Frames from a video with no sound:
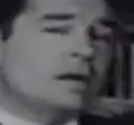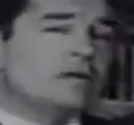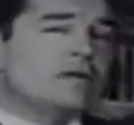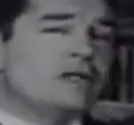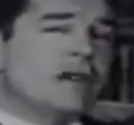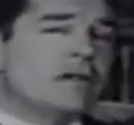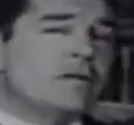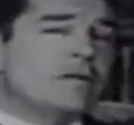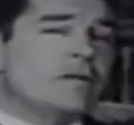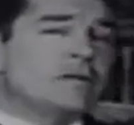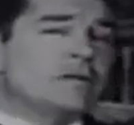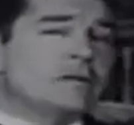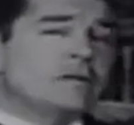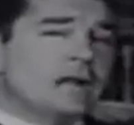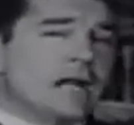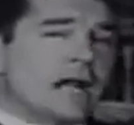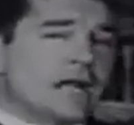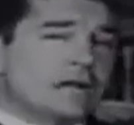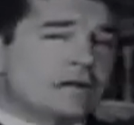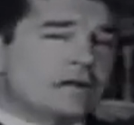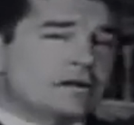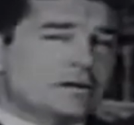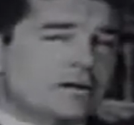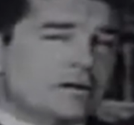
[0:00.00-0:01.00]
Jefferson
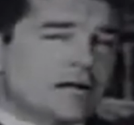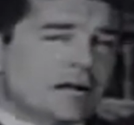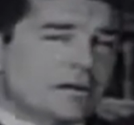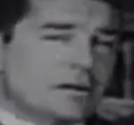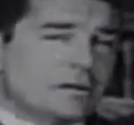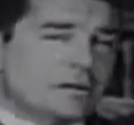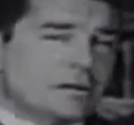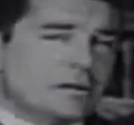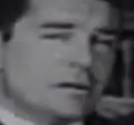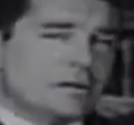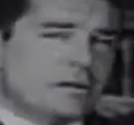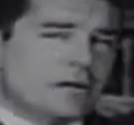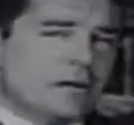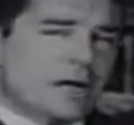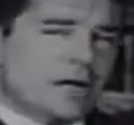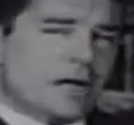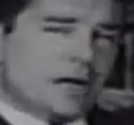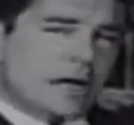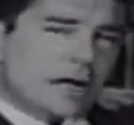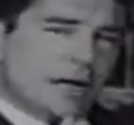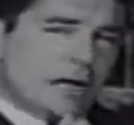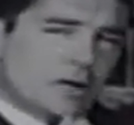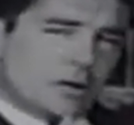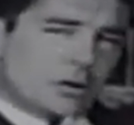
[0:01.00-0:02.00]
answered that one,
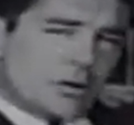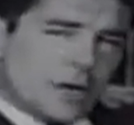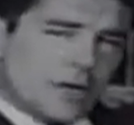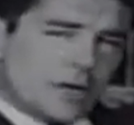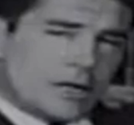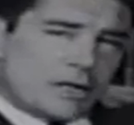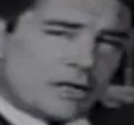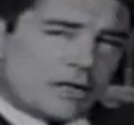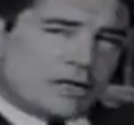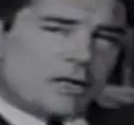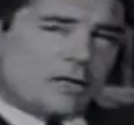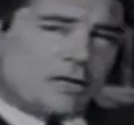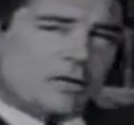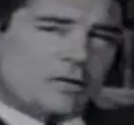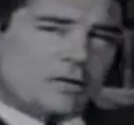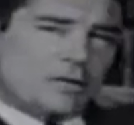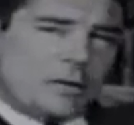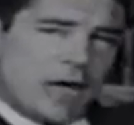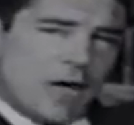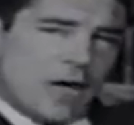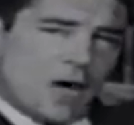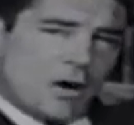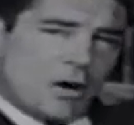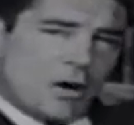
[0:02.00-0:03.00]
"In questions
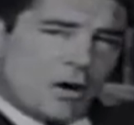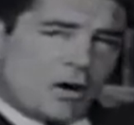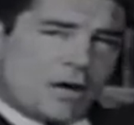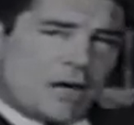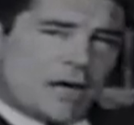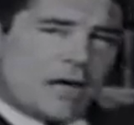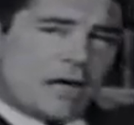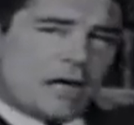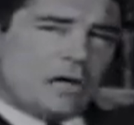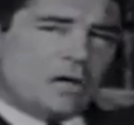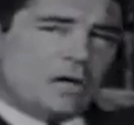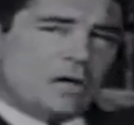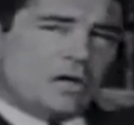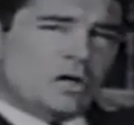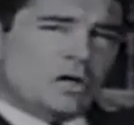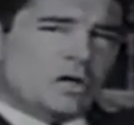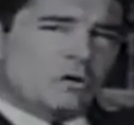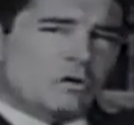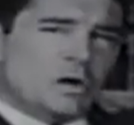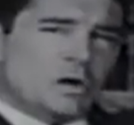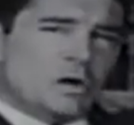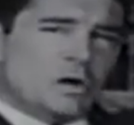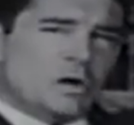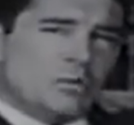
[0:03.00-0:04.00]
of power let
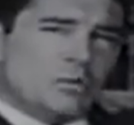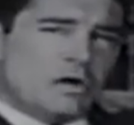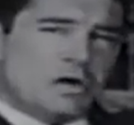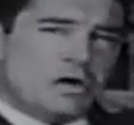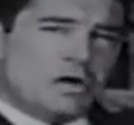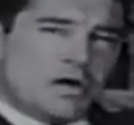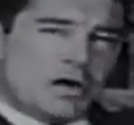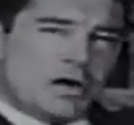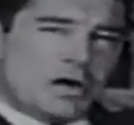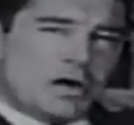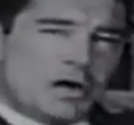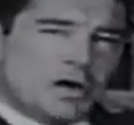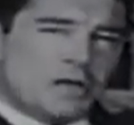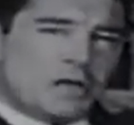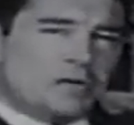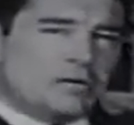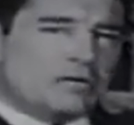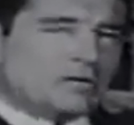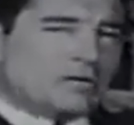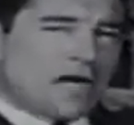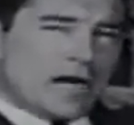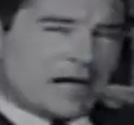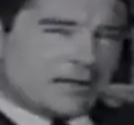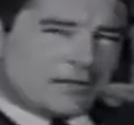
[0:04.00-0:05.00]
no more be heard
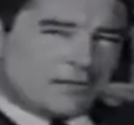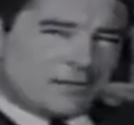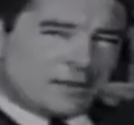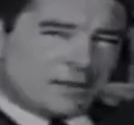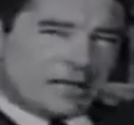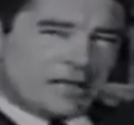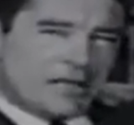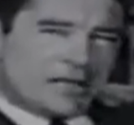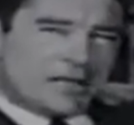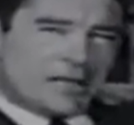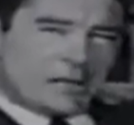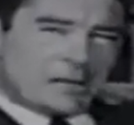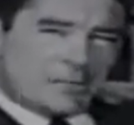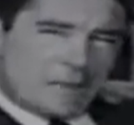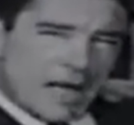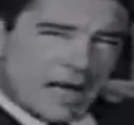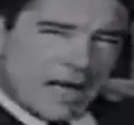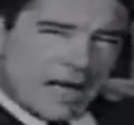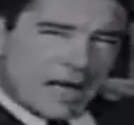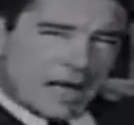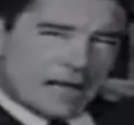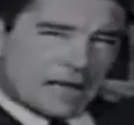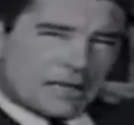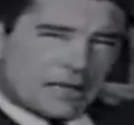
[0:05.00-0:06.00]
of confidence in
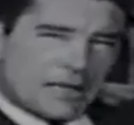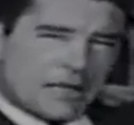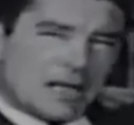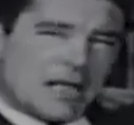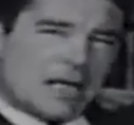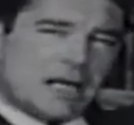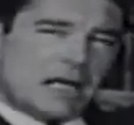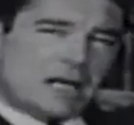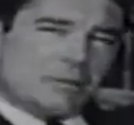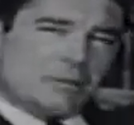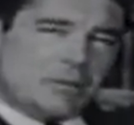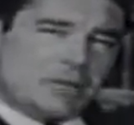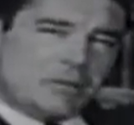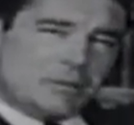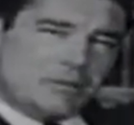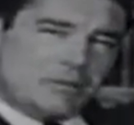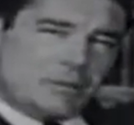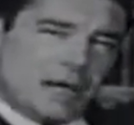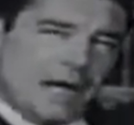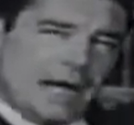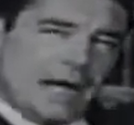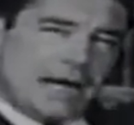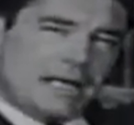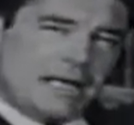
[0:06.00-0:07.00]
man,
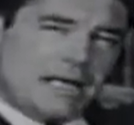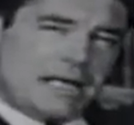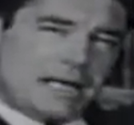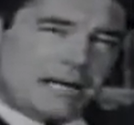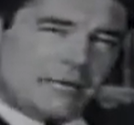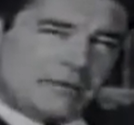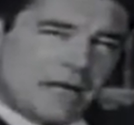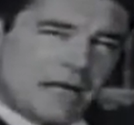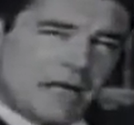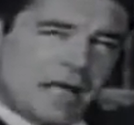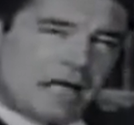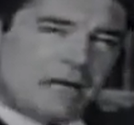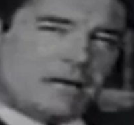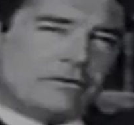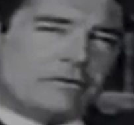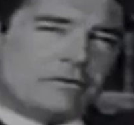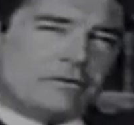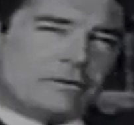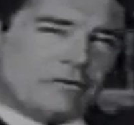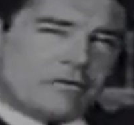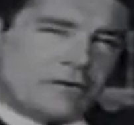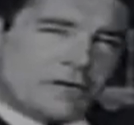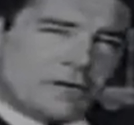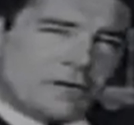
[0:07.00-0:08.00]
but bind him down
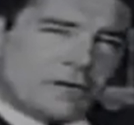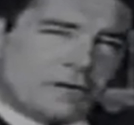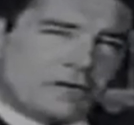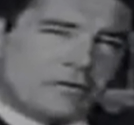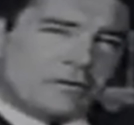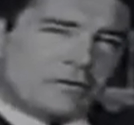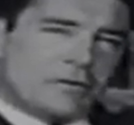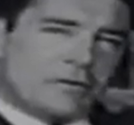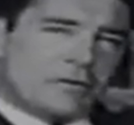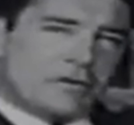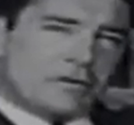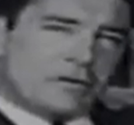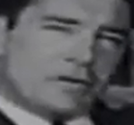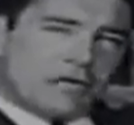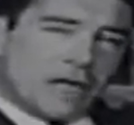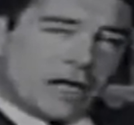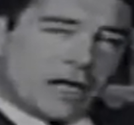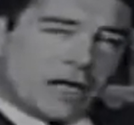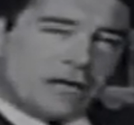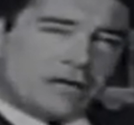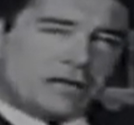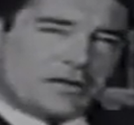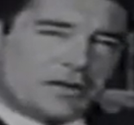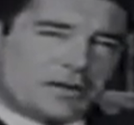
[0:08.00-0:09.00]
from mischief by the
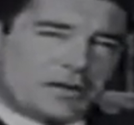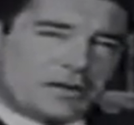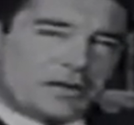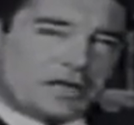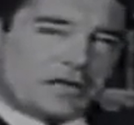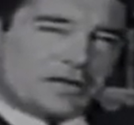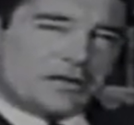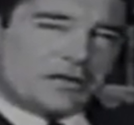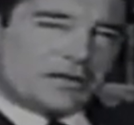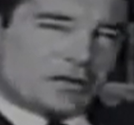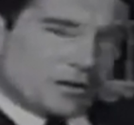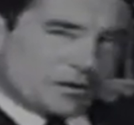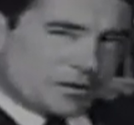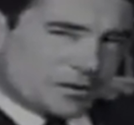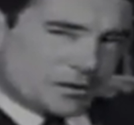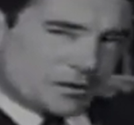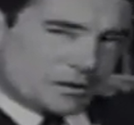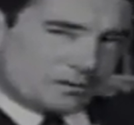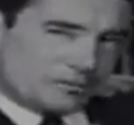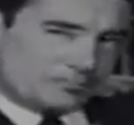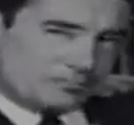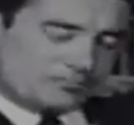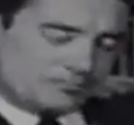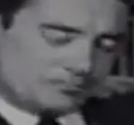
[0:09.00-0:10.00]
chains of the
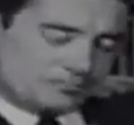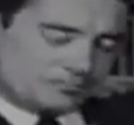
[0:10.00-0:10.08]
Constitution."